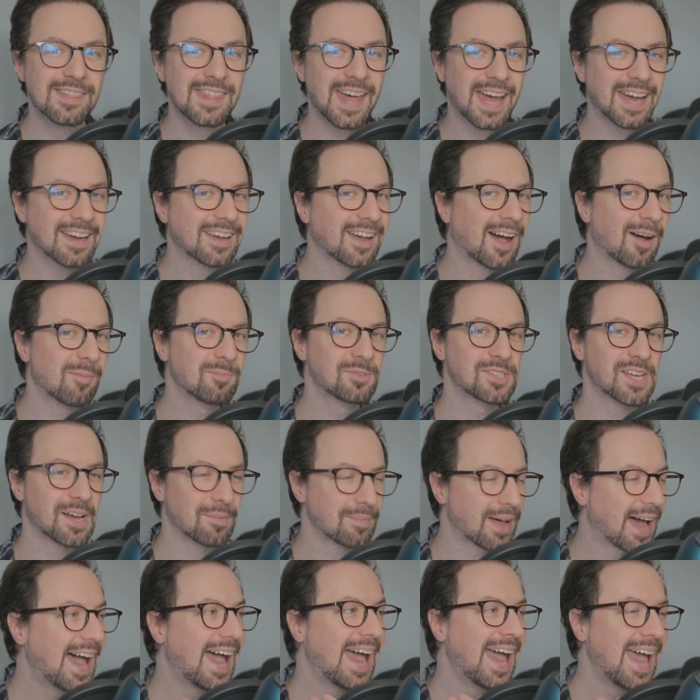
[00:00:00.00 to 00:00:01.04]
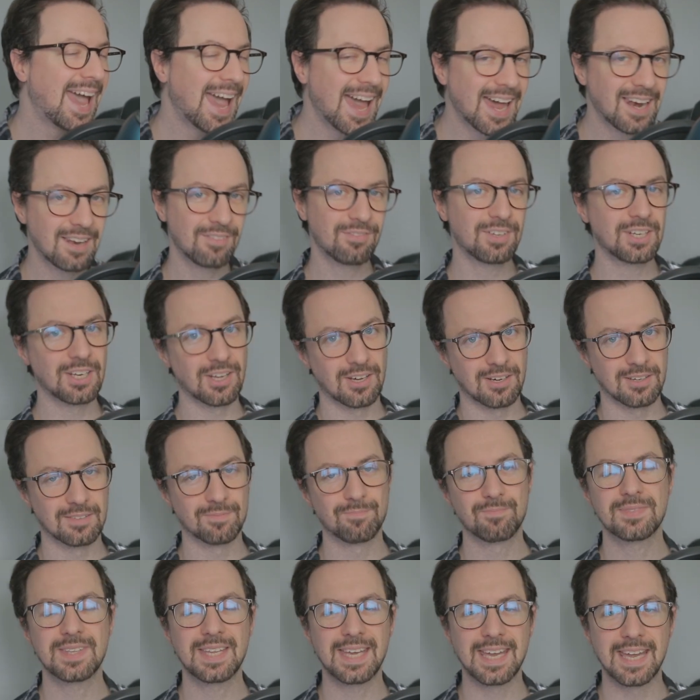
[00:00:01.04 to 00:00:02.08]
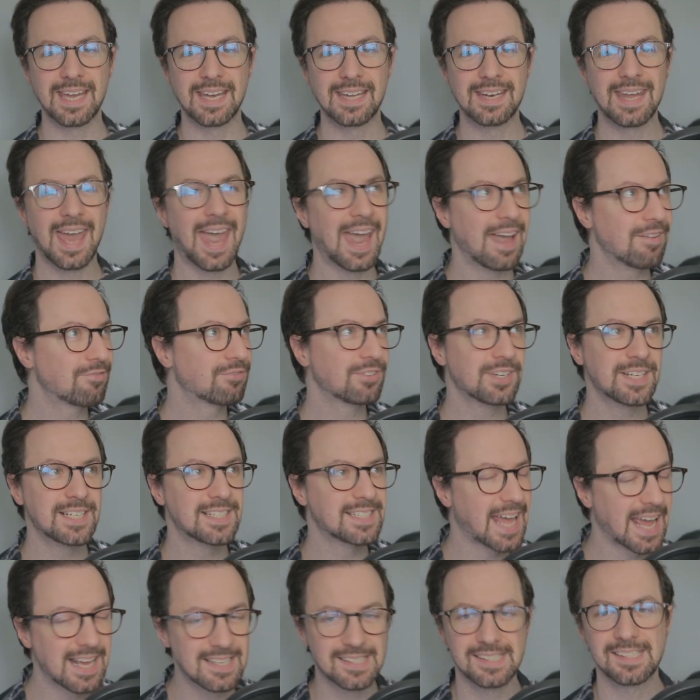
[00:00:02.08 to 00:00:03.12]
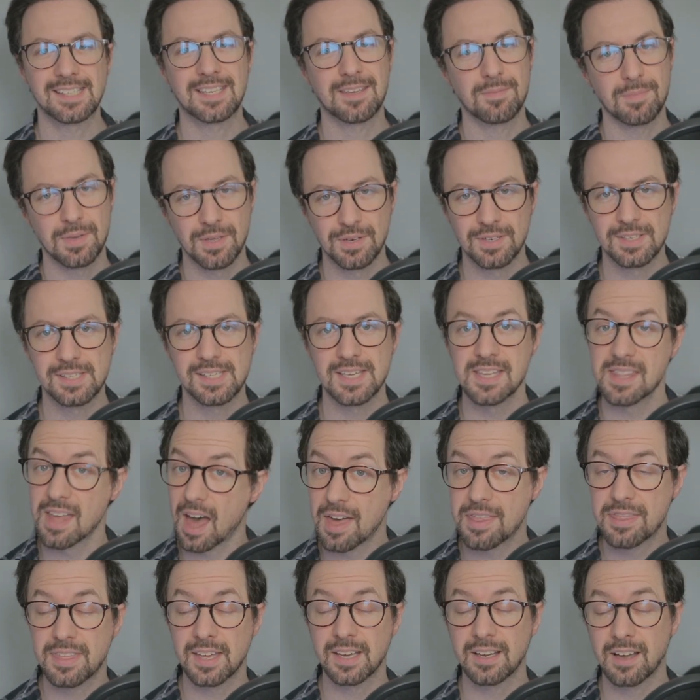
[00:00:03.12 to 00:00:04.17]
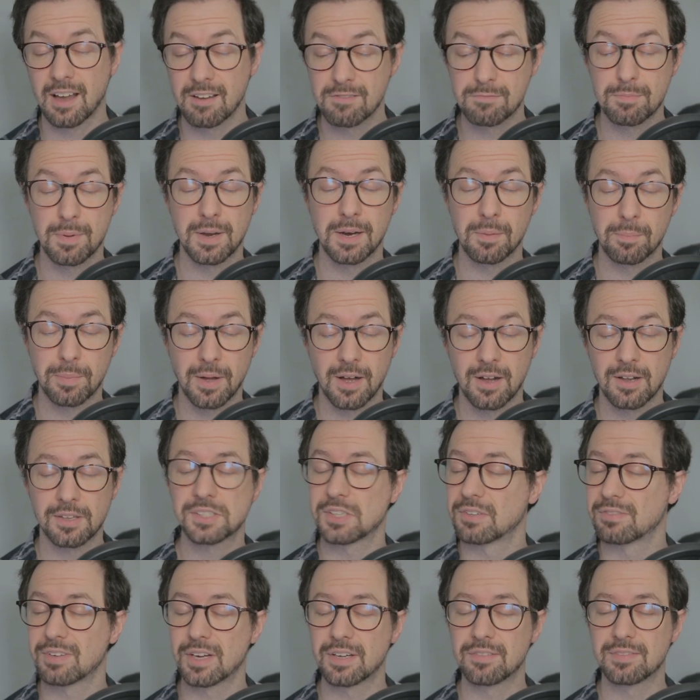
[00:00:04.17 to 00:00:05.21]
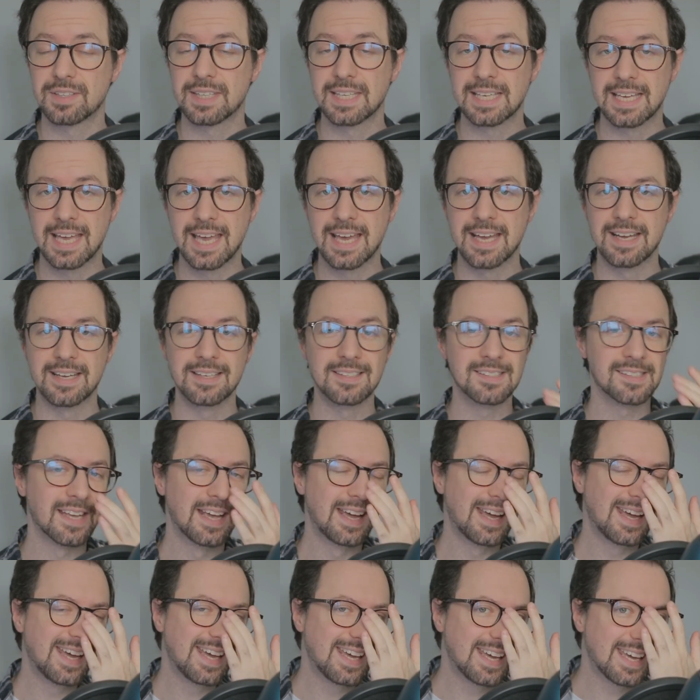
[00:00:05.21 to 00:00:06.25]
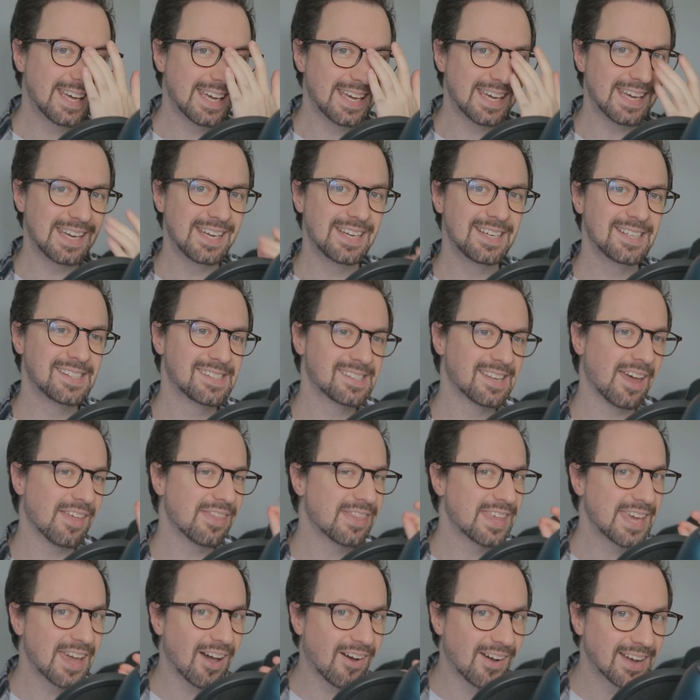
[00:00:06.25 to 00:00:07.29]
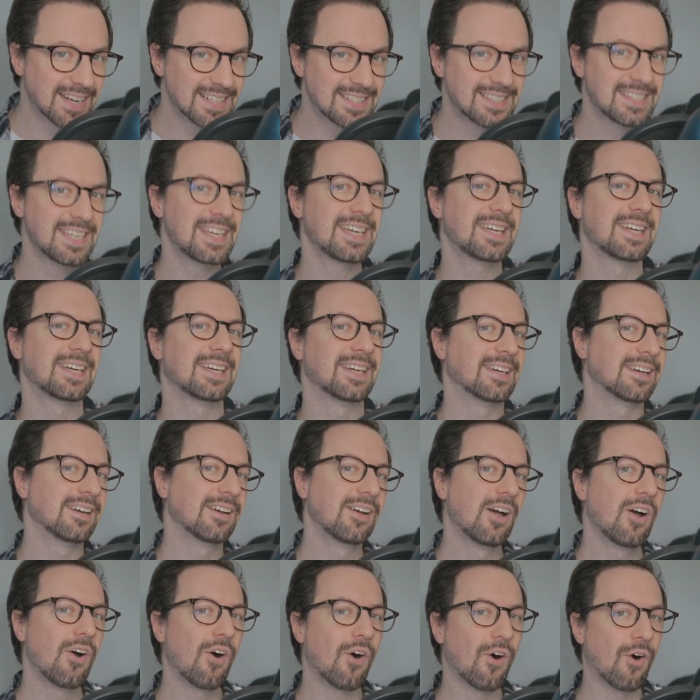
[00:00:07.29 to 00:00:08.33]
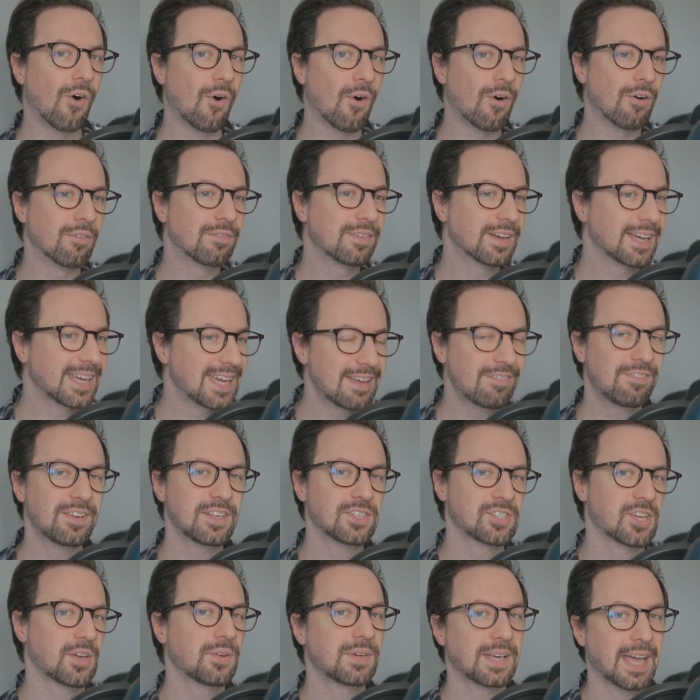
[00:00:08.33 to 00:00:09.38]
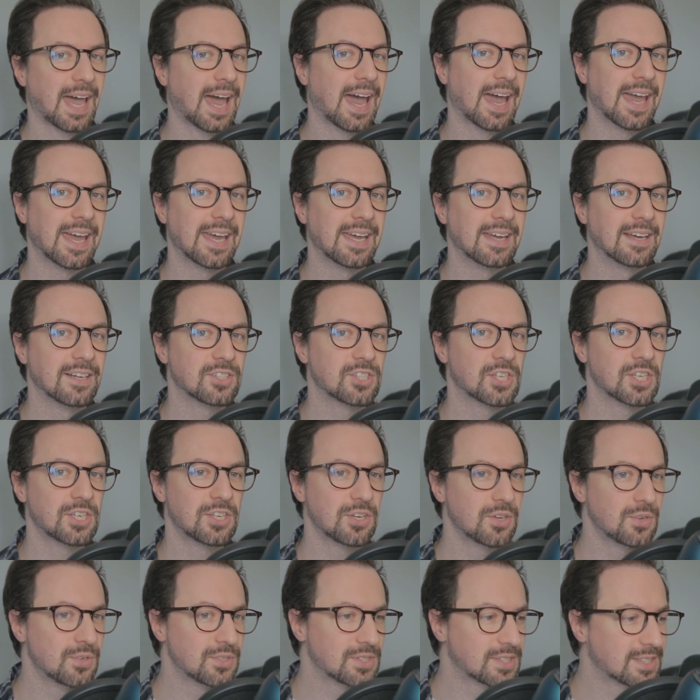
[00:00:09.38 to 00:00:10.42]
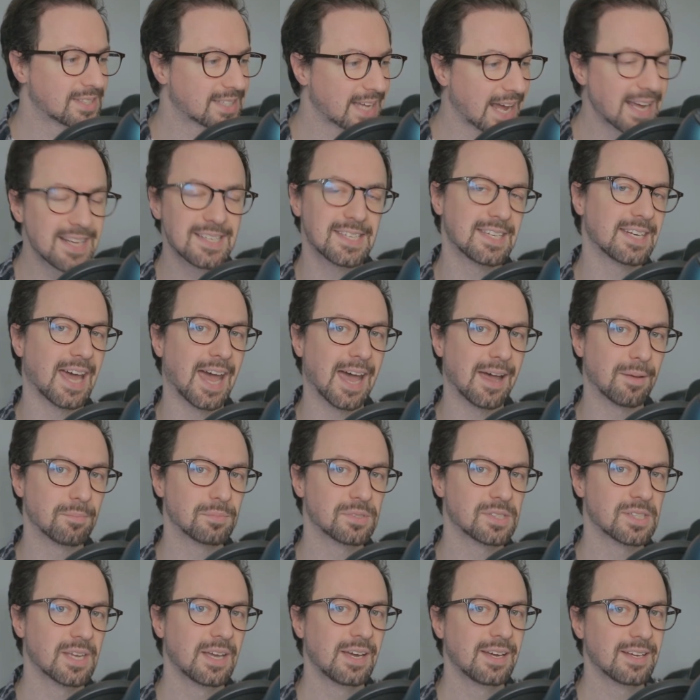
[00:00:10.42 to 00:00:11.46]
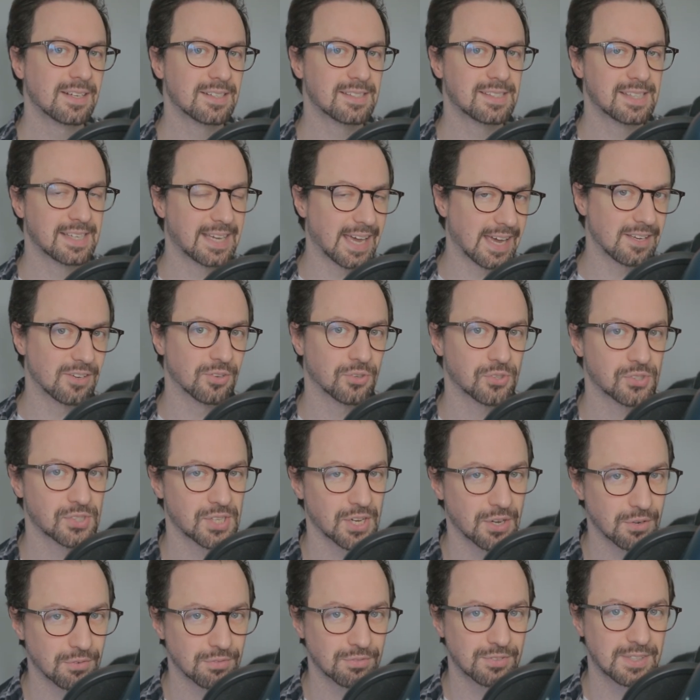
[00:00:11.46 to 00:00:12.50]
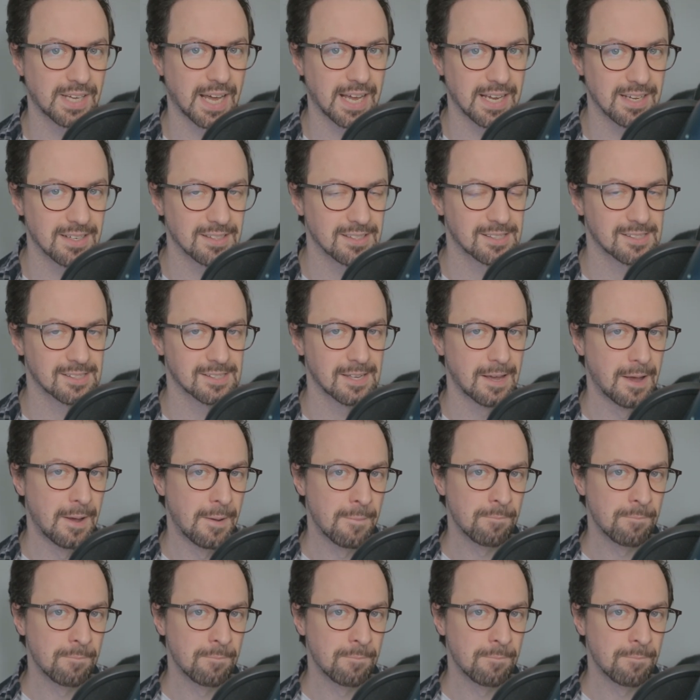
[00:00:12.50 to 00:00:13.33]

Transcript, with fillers: that comes up a hell of a lot in every dating community that I think I've been a part of over the years is the idea of if it's okay to use dating apps to get yourself dates.